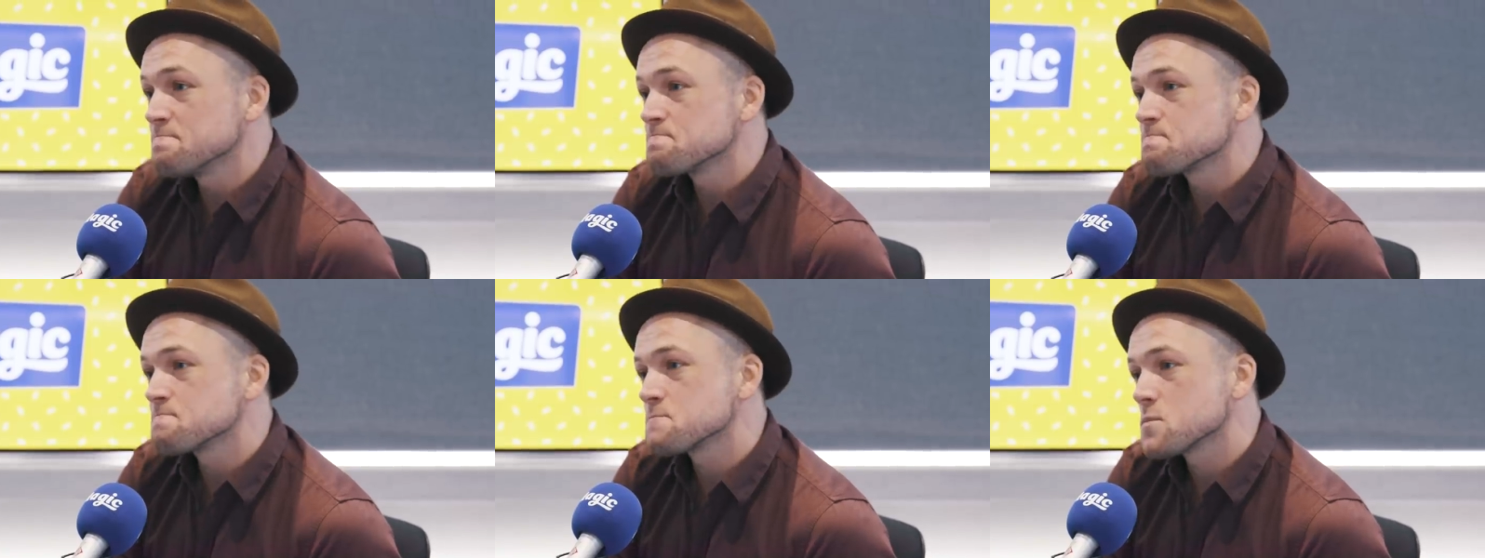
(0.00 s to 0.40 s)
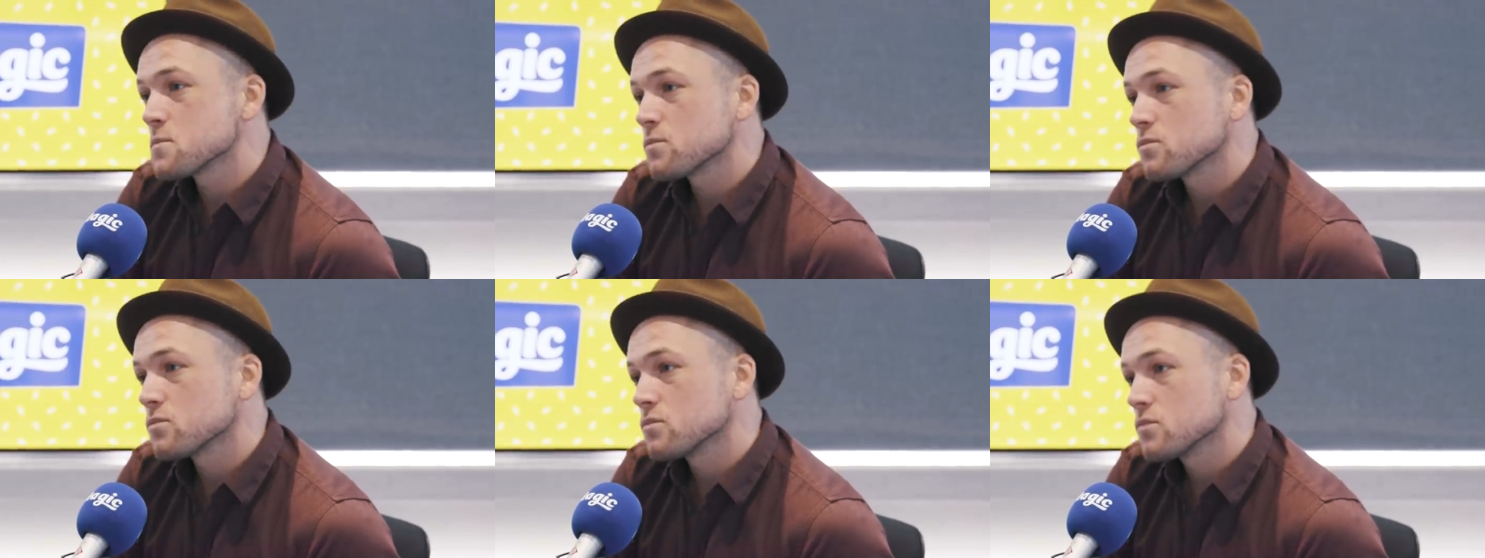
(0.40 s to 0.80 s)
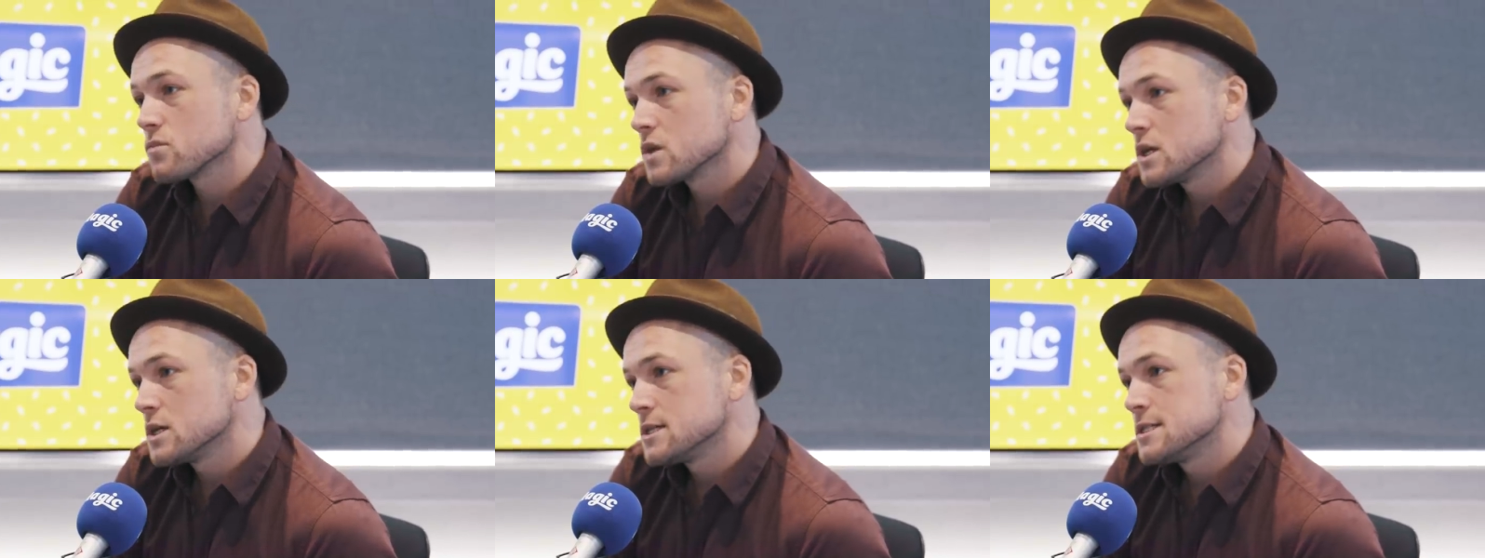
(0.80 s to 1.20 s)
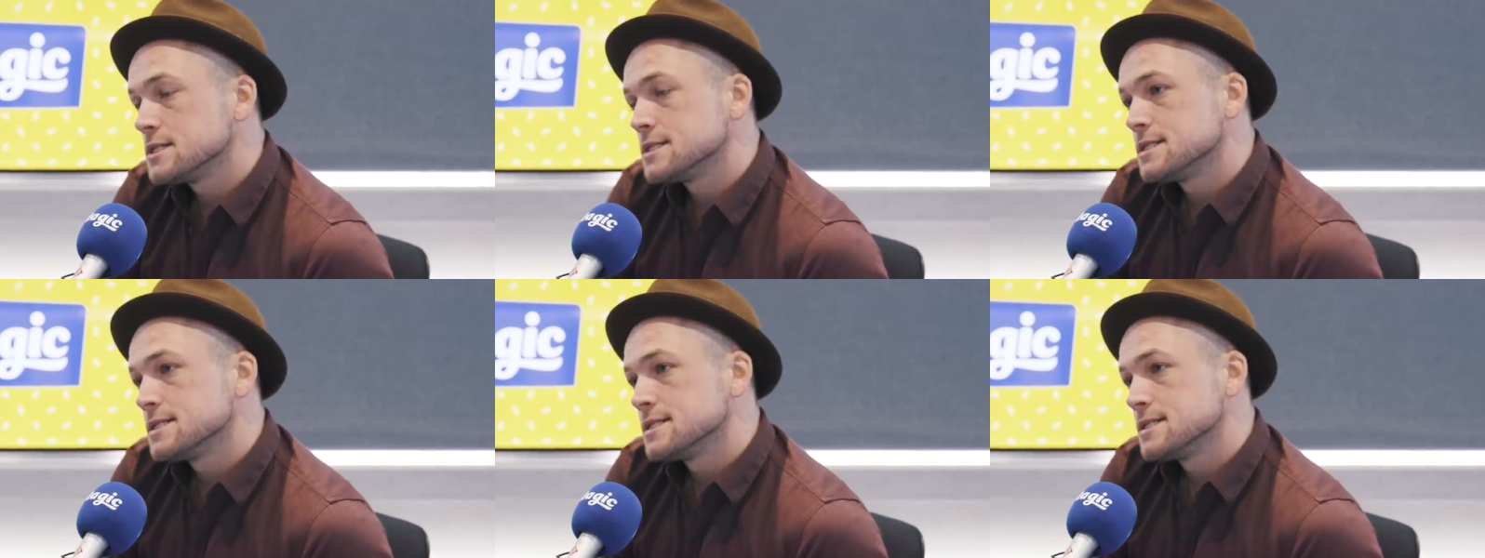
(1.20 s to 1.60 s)
Tell me what it's like when you get a phone
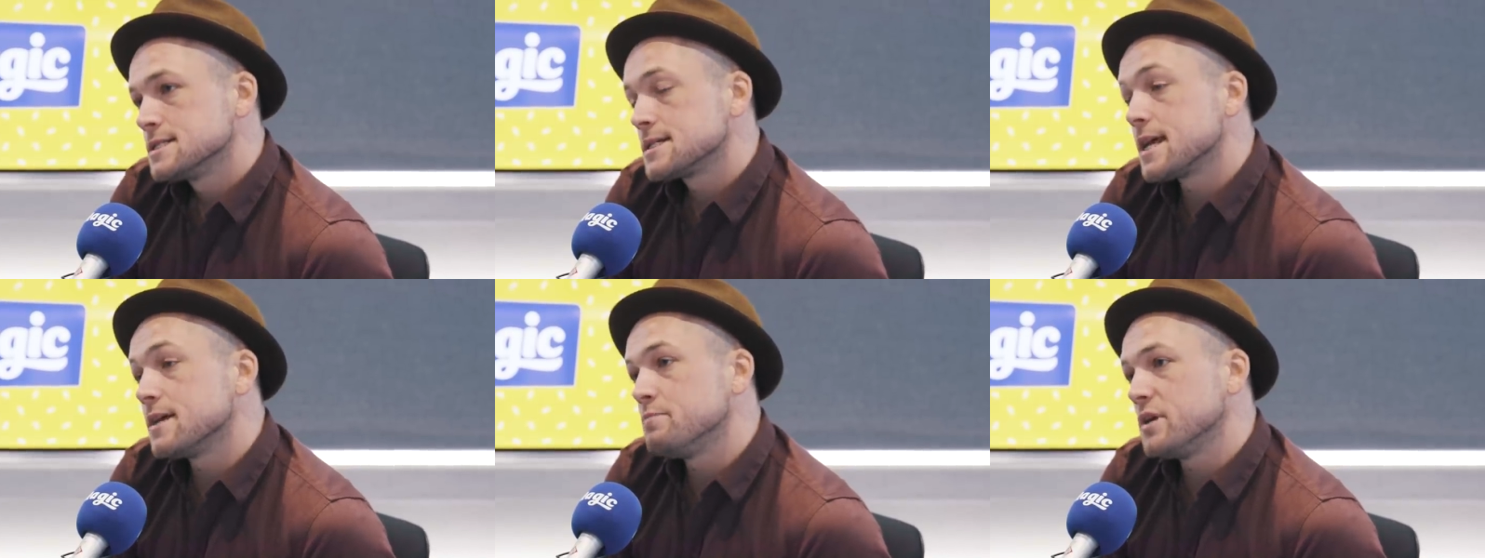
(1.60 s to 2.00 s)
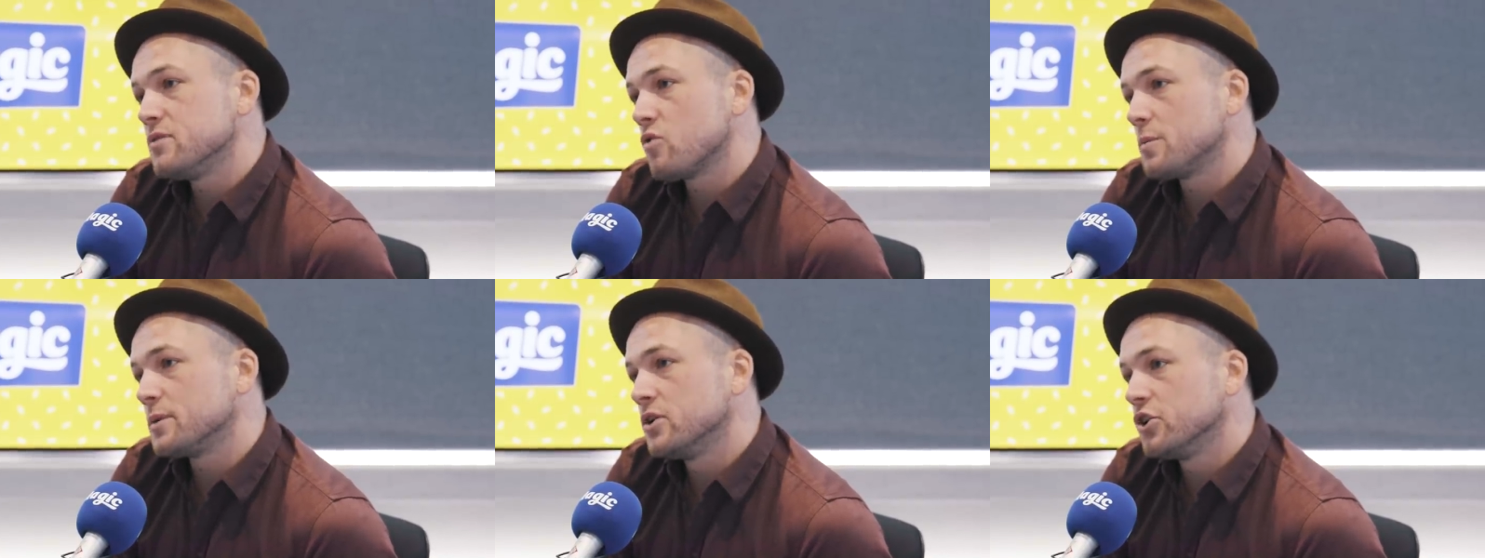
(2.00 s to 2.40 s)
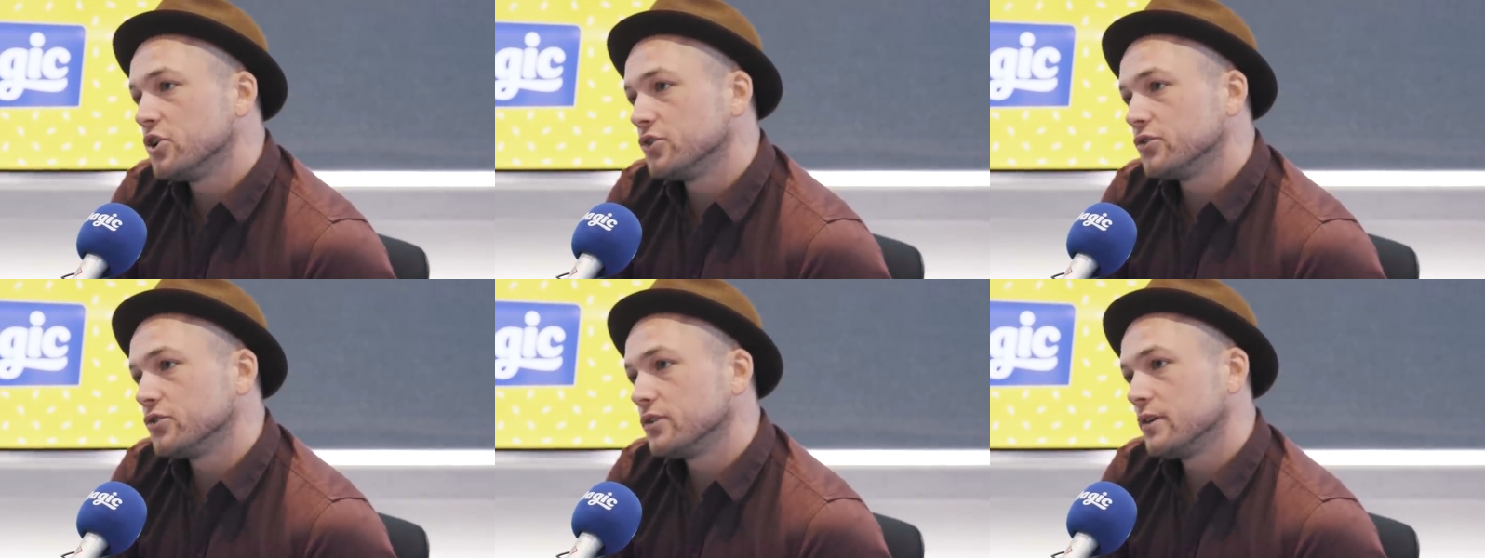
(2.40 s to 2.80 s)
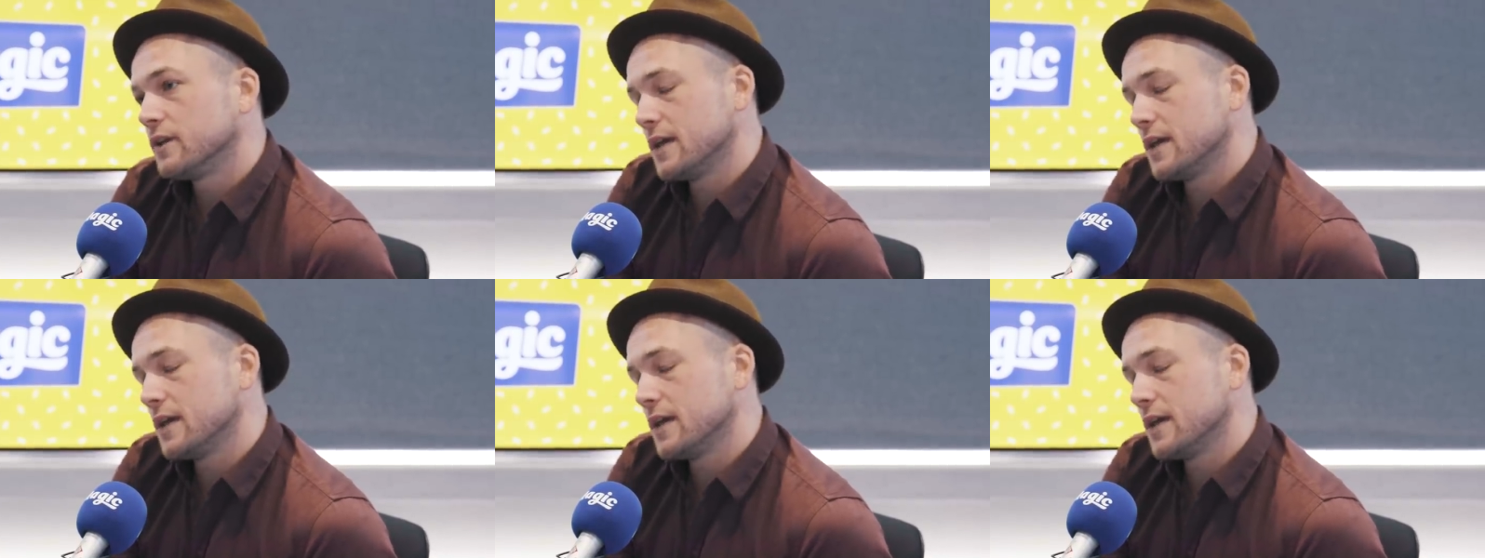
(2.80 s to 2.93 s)
call right? saying be Robin Hood. Yeah.